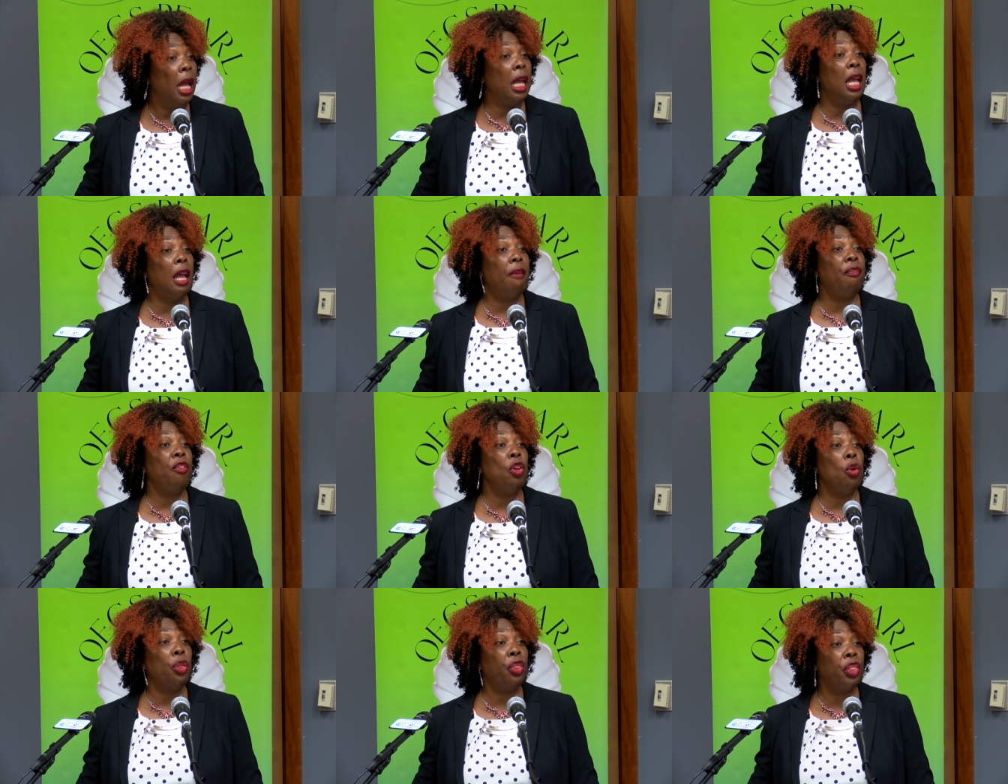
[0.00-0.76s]
If
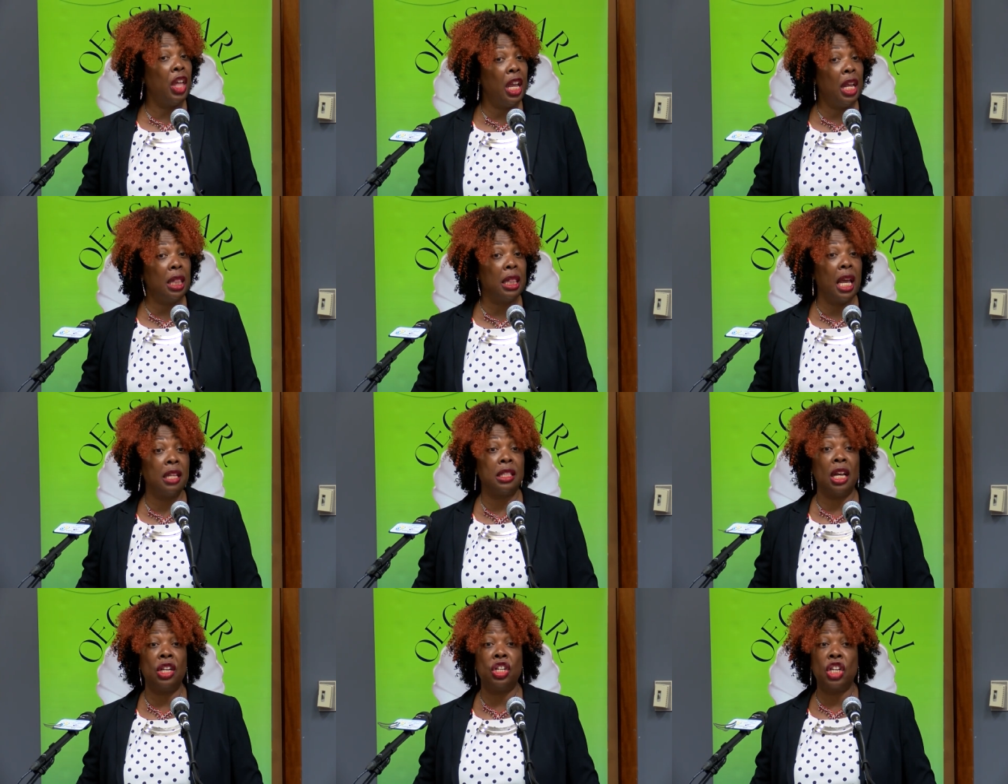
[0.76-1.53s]
you think
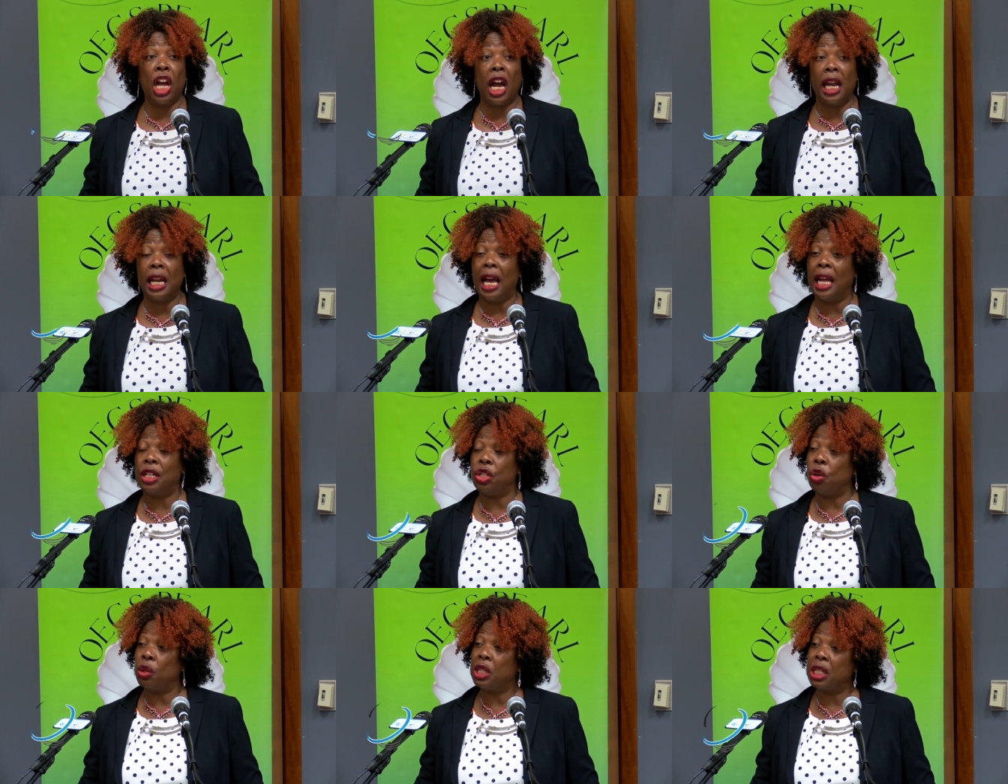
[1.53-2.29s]
there's a child
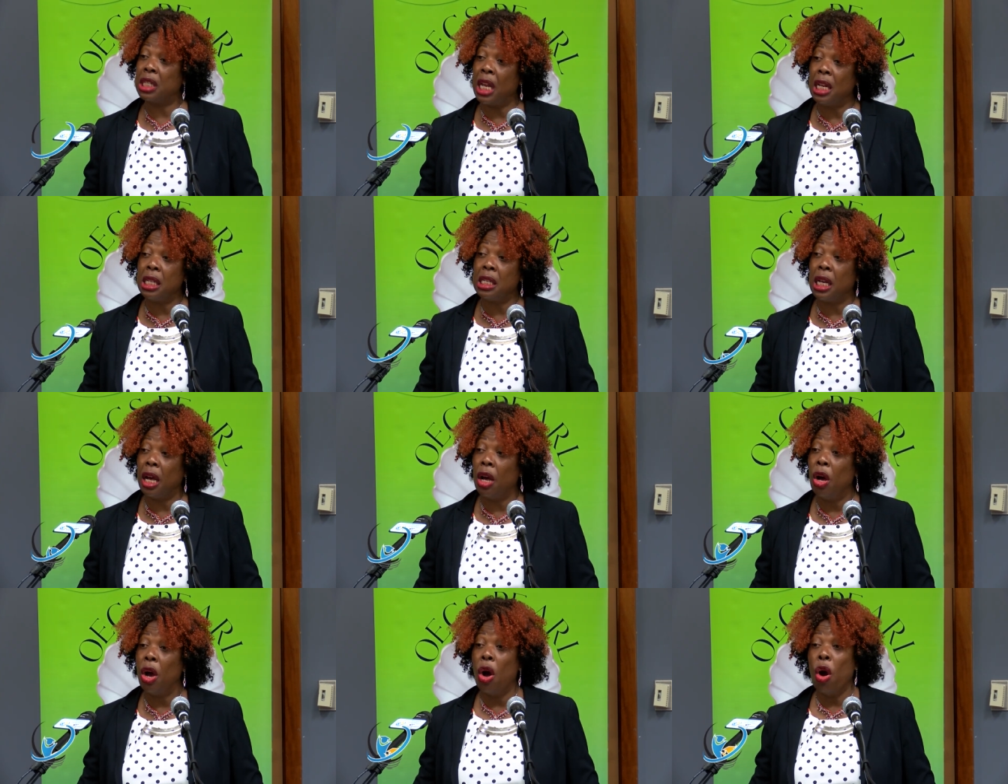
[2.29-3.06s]
at your
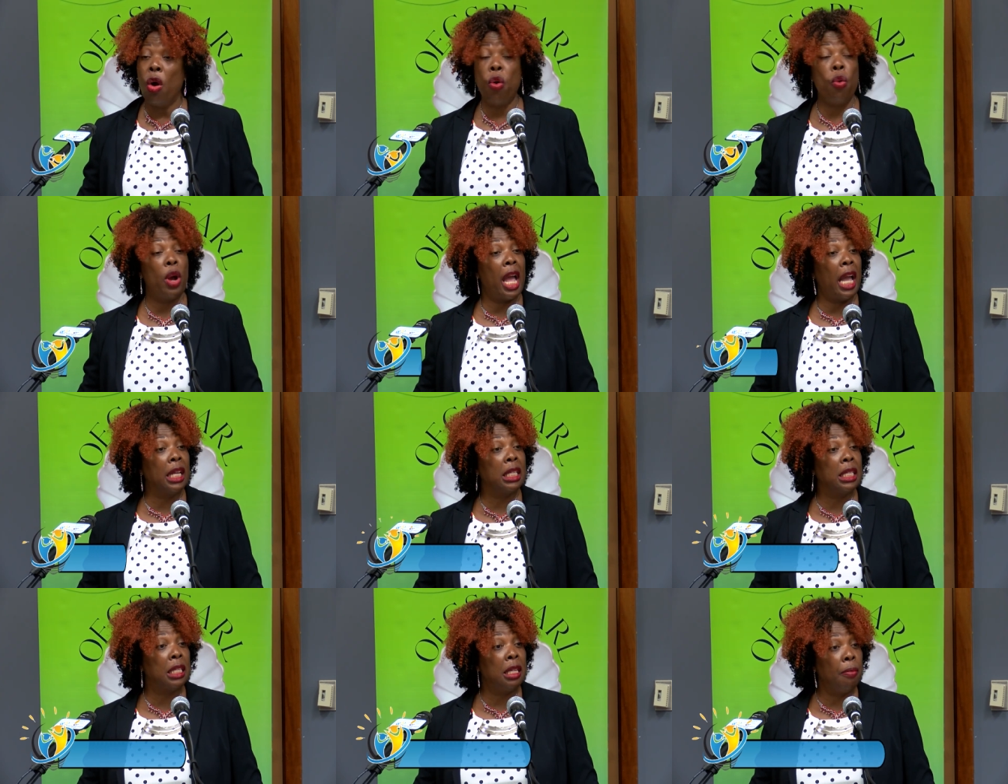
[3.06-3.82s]
center who
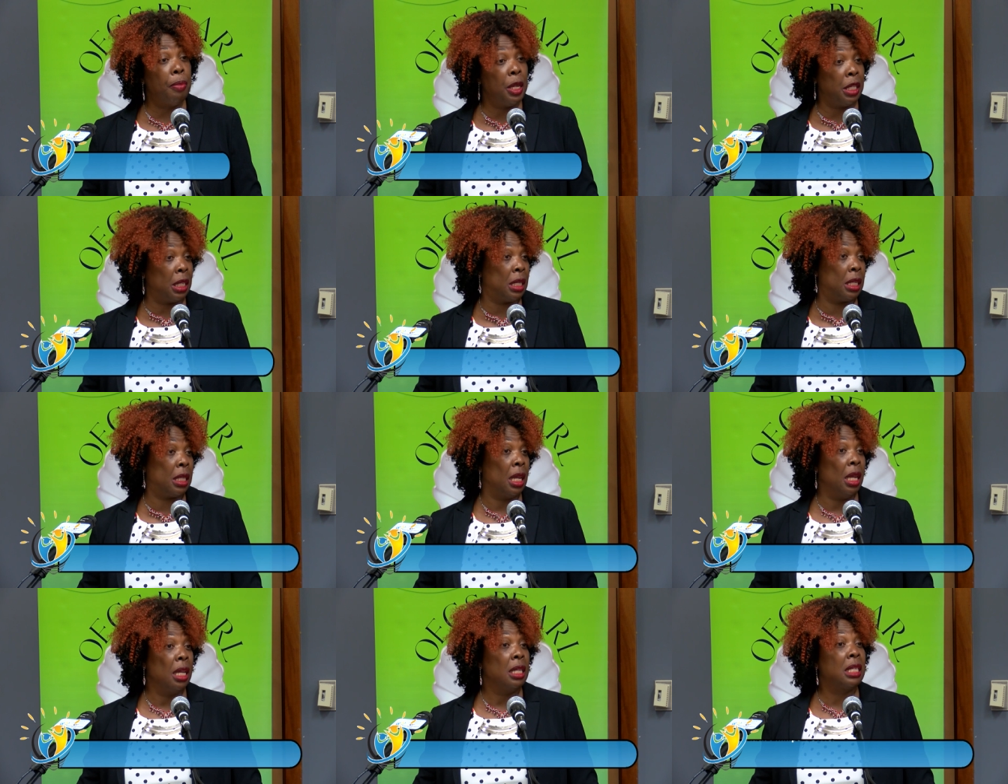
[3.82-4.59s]

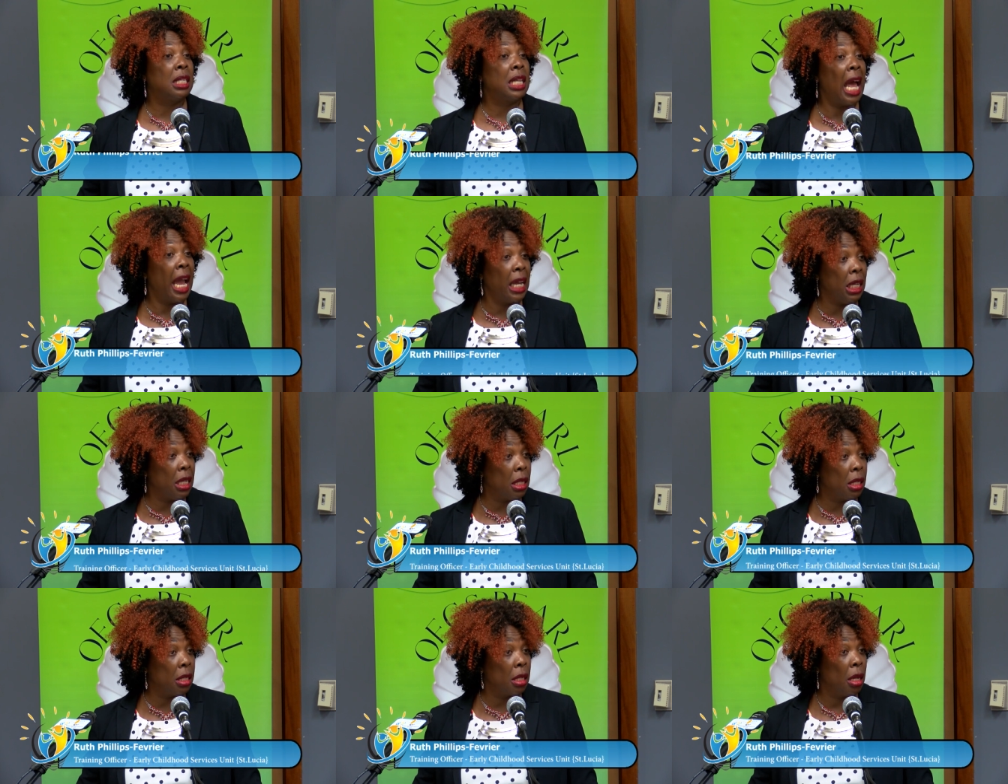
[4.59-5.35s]
exhibits
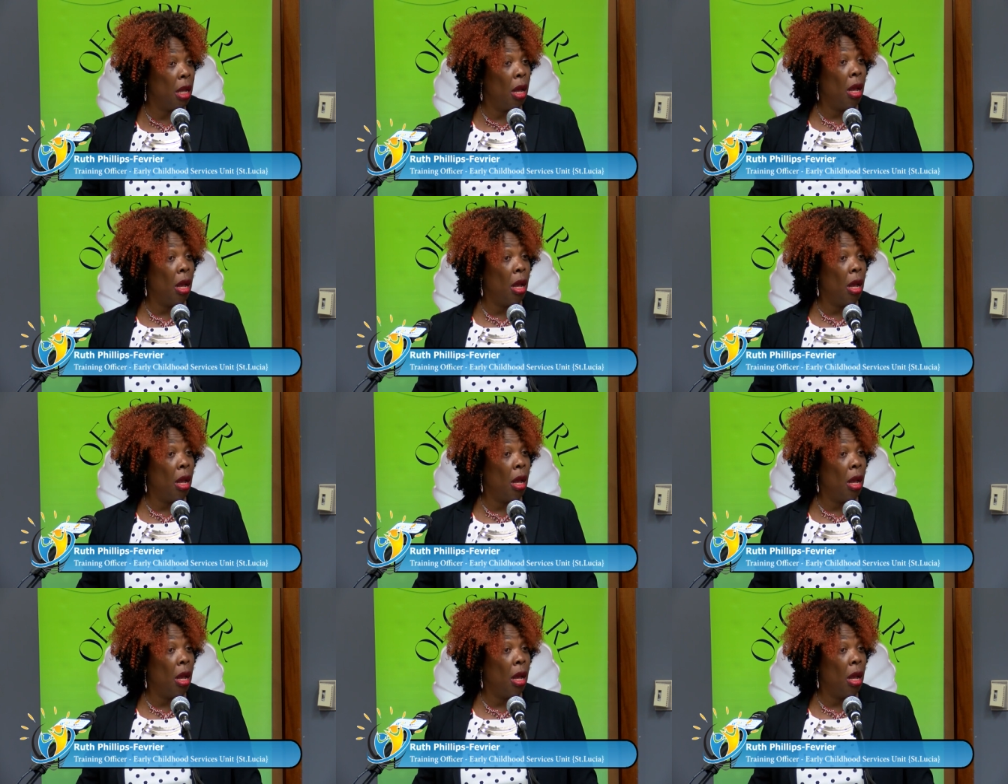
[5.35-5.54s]
signs,